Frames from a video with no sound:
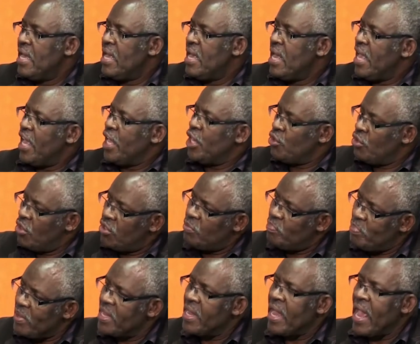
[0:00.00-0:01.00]
and
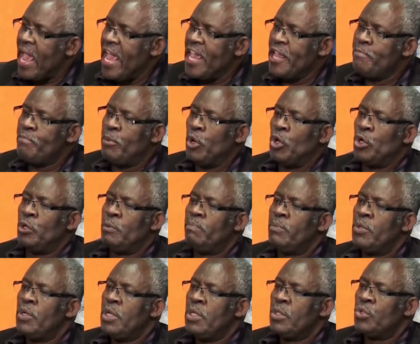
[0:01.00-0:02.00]
not being able
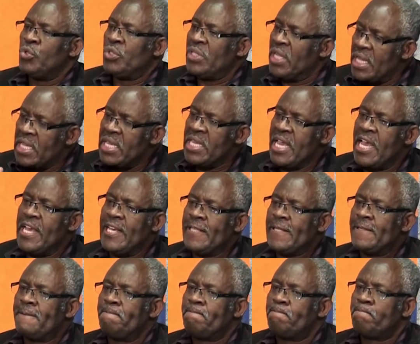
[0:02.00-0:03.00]
to say
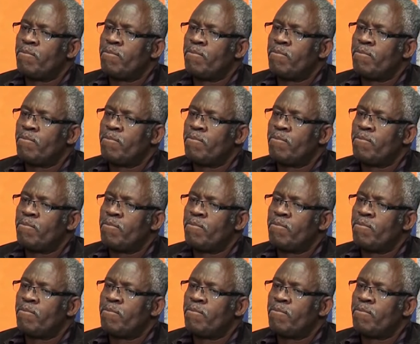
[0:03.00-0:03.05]
yes